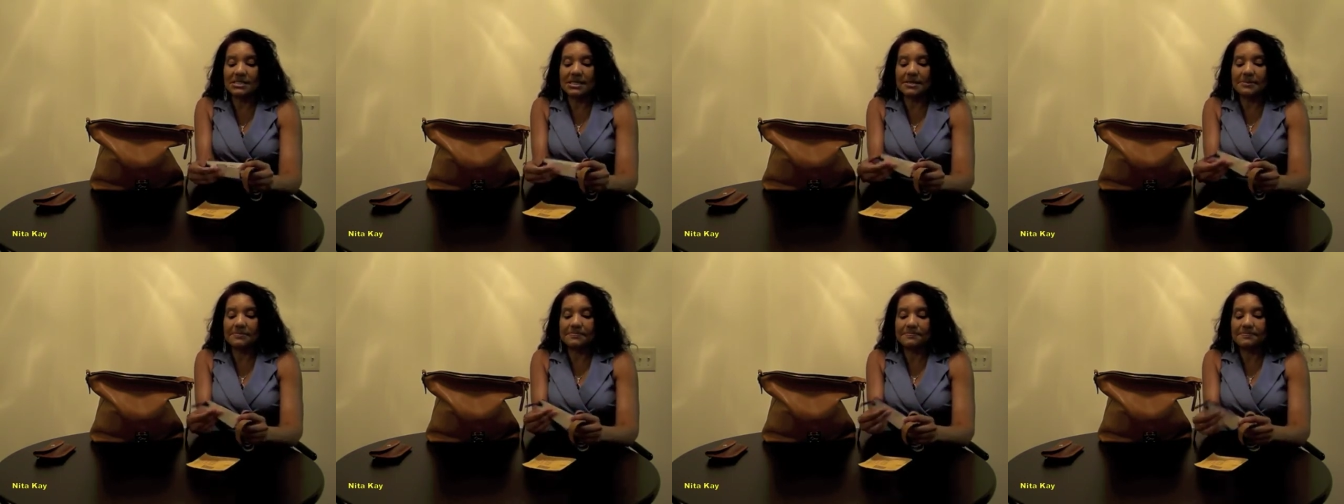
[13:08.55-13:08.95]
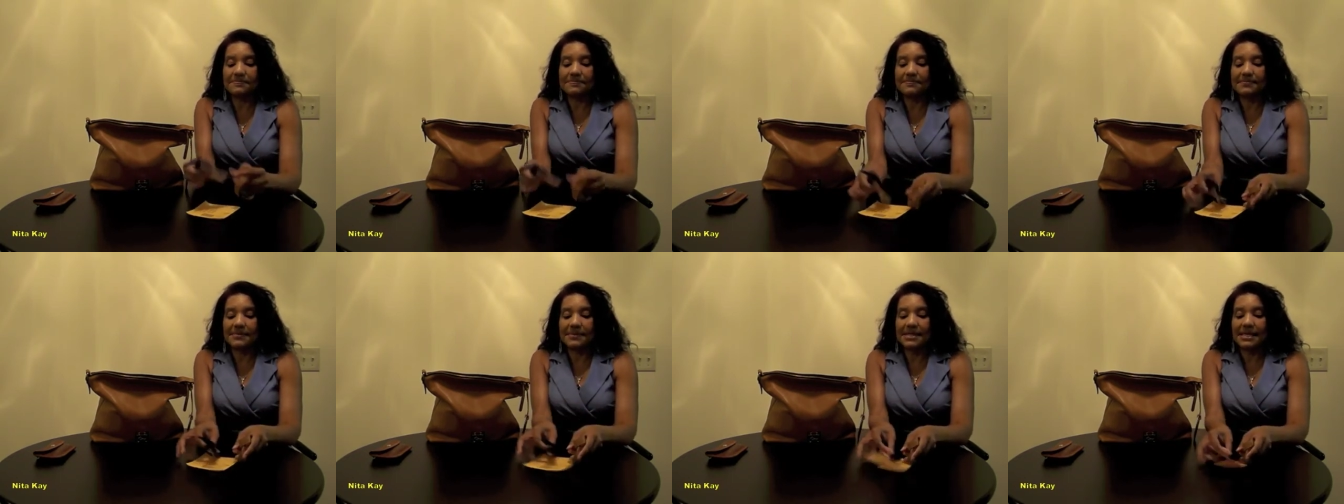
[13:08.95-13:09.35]

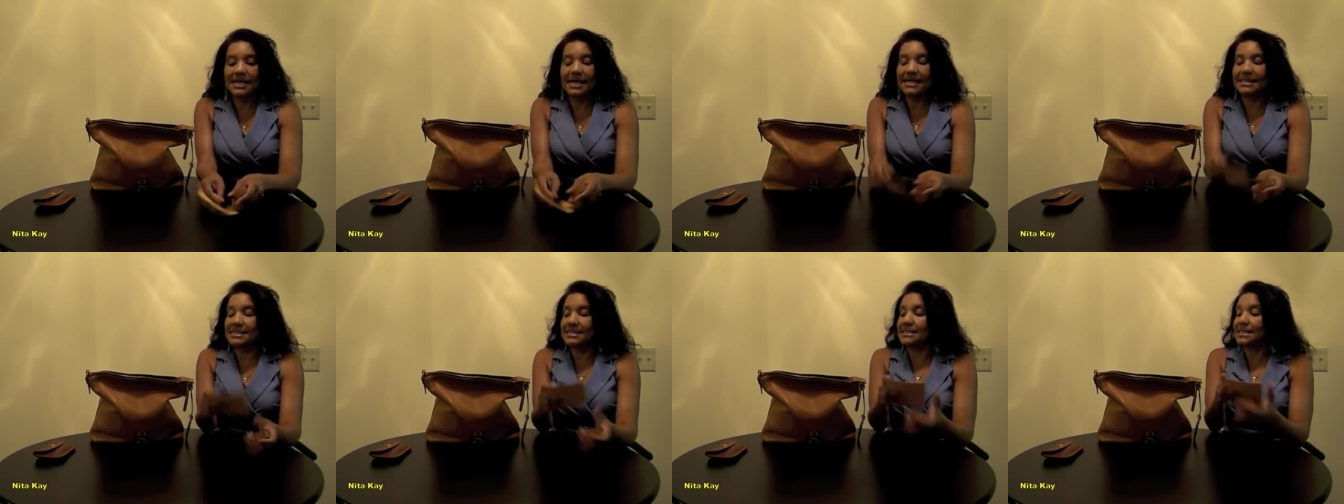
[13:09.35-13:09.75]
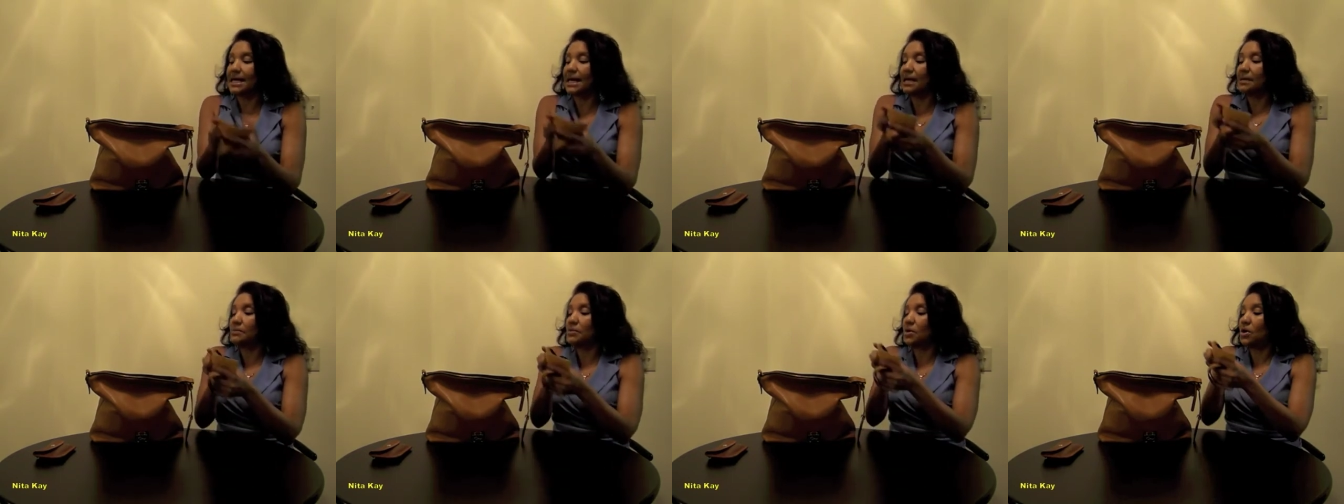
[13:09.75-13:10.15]
at the
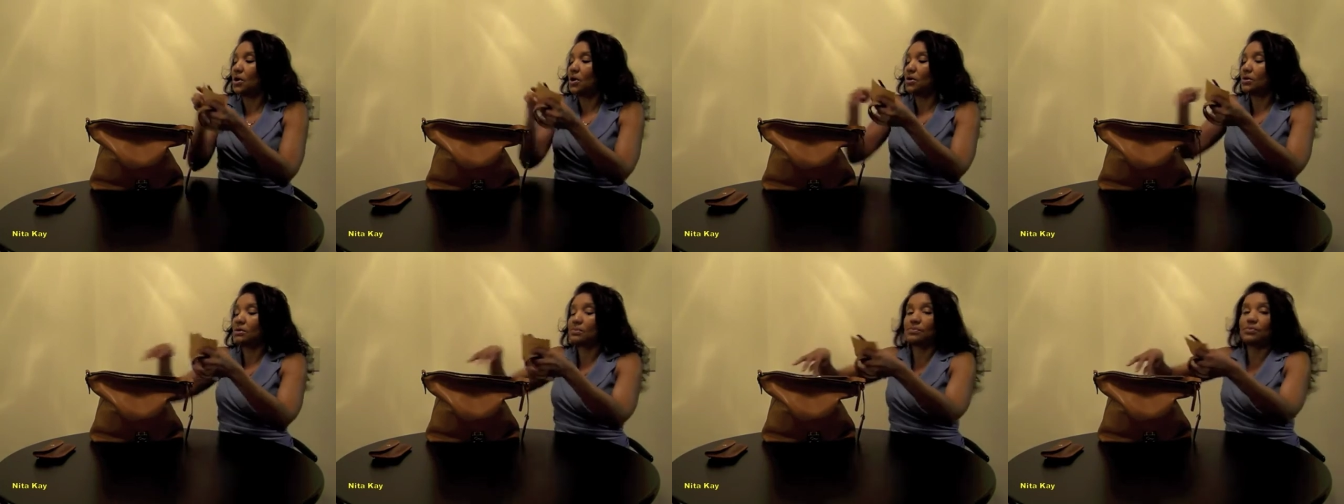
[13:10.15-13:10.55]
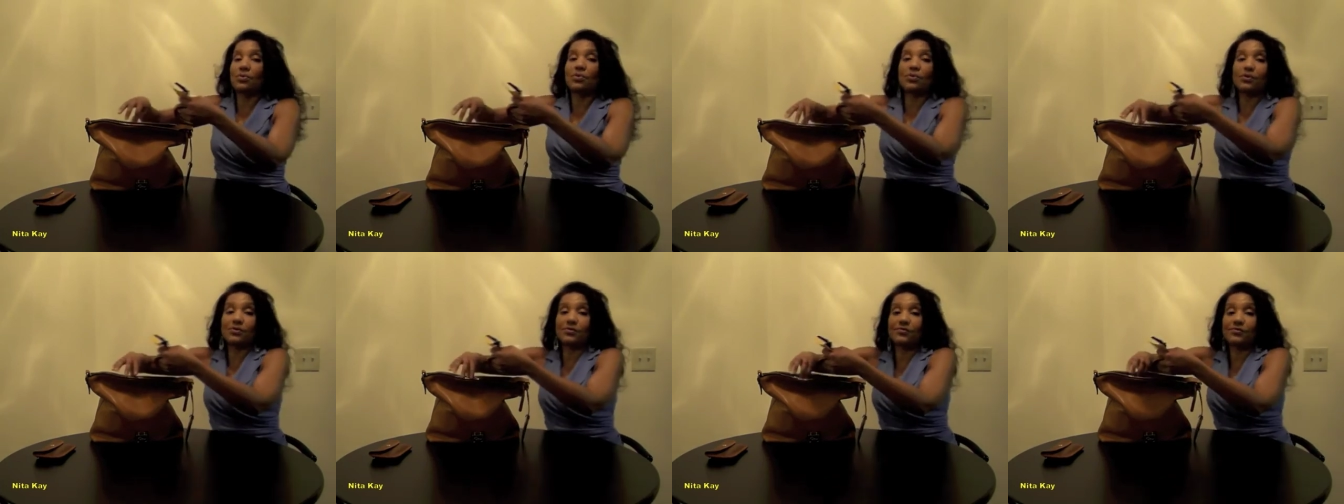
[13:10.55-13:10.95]
time, called
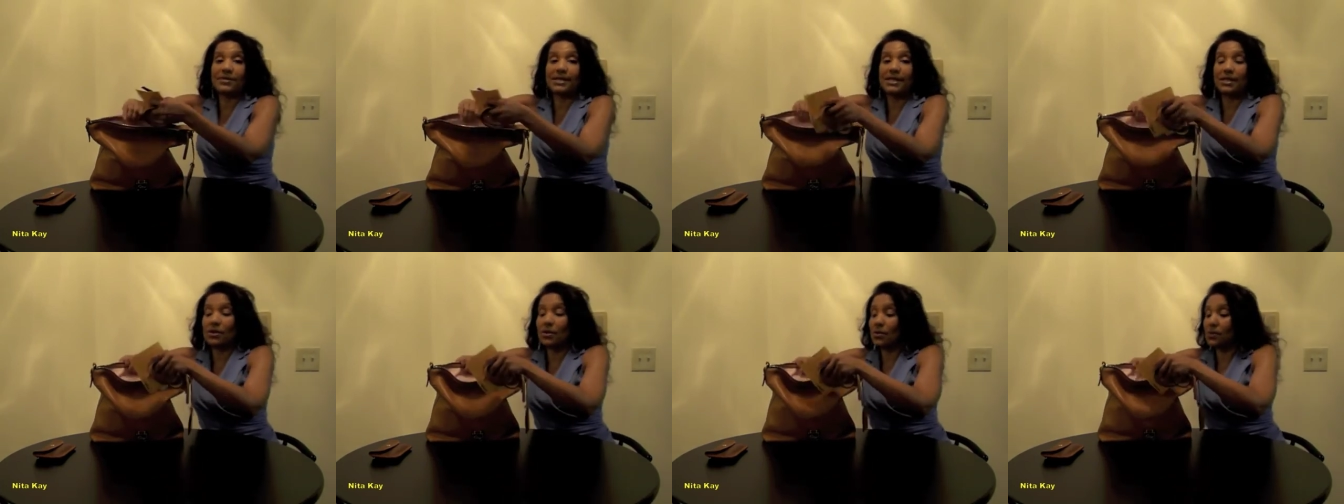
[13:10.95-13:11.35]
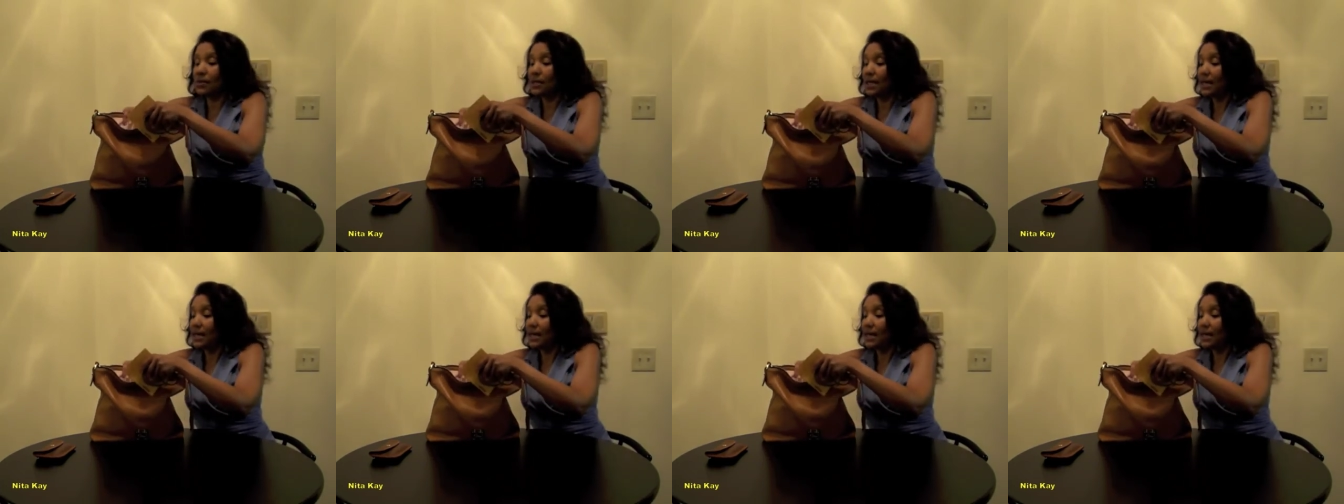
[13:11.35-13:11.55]
Portofino.